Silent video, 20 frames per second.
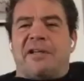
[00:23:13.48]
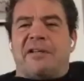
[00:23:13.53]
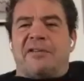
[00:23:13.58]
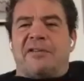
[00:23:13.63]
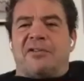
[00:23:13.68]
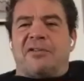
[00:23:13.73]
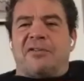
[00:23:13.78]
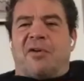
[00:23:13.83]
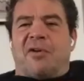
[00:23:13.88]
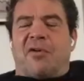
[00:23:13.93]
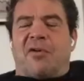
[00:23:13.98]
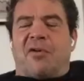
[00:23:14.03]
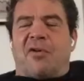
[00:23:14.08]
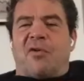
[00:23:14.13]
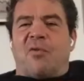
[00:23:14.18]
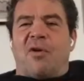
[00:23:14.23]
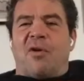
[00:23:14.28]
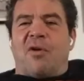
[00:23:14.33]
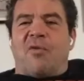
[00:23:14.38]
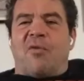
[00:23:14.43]
or, or what,
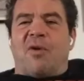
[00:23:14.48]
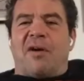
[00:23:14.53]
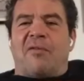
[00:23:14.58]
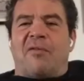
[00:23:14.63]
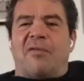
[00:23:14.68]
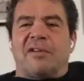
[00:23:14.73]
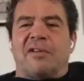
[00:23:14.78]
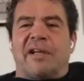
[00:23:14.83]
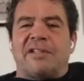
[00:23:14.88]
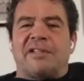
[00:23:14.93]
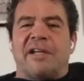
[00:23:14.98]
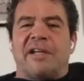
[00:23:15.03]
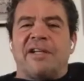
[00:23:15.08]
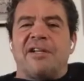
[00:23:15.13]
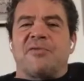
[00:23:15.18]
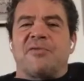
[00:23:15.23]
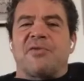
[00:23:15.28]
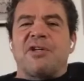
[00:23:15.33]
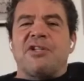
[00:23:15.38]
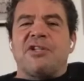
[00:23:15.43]
what, what any
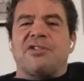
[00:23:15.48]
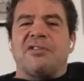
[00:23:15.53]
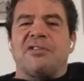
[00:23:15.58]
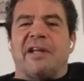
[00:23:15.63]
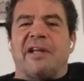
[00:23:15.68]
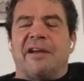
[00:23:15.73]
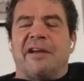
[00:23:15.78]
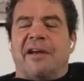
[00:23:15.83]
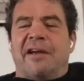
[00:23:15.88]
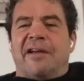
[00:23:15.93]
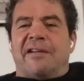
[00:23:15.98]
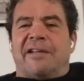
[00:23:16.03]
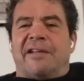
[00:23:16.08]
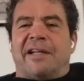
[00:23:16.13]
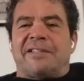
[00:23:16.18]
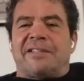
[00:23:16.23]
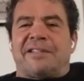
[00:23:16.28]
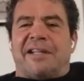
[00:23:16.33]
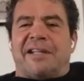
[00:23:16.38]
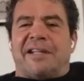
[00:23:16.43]
reason that that
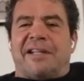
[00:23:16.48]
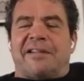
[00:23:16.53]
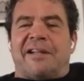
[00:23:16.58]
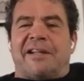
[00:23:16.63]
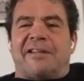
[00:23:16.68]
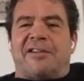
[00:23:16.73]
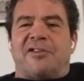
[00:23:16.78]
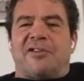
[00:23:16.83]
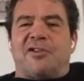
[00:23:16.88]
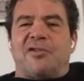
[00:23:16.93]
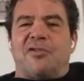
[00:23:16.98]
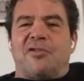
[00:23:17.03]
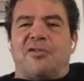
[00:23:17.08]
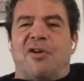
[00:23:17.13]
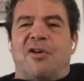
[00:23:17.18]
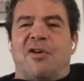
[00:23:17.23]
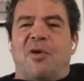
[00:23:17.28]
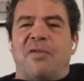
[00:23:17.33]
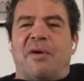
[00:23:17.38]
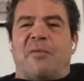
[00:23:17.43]
that that you
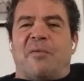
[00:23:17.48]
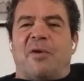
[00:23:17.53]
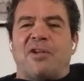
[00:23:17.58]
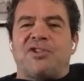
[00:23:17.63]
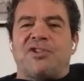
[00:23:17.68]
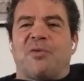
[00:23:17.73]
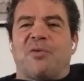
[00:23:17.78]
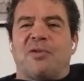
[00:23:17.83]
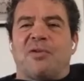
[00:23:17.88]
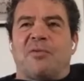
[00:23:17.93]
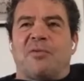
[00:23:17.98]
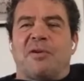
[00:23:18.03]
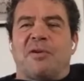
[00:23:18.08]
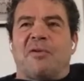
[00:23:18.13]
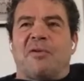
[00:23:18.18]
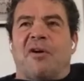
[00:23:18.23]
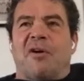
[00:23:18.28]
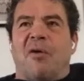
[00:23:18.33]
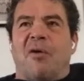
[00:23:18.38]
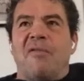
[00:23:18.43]
know that why she w-
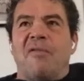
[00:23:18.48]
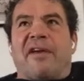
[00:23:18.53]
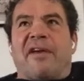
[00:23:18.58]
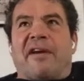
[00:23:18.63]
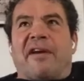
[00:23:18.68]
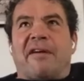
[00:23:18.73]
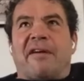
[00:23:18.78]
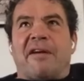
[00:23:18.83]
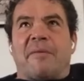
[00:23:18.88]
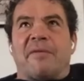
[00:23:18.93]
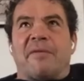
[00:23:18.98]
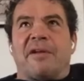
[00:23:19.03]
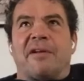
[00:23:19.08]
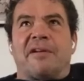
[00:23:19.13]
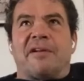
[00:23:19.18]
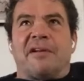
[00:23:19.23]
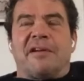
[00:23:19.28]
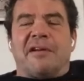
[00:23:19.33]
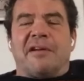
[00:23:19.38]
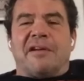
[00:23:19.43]
wouldn't go there. I
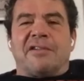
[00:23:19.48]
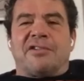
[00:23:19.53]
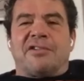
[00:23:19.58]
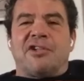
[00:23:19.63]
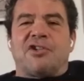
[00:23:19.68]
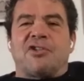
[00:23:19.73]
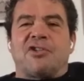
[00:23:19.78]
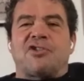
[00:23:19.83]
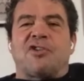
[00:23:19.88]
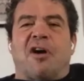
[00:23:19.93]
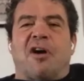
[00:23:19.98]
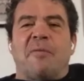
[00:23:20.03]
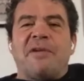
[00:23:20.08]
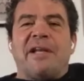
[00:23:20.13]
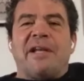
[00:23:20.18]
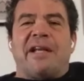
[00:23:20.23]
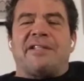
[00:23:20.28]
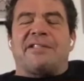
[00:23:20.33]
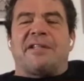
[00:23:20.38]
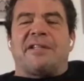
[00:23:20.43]
mean, she just
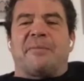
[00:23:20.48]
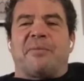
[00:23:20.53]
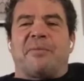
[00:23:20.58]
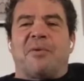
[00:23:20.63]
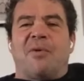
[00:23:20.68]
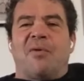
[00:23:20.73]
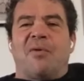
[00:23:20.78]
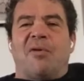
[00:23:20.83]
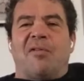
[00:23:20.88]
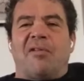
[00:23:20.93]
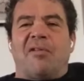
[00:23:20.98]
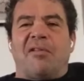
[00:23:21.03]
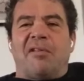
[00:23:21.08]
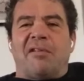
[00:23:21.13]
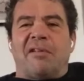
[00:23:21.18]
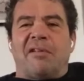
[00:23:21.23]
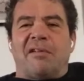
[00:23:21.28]
dominates the pool.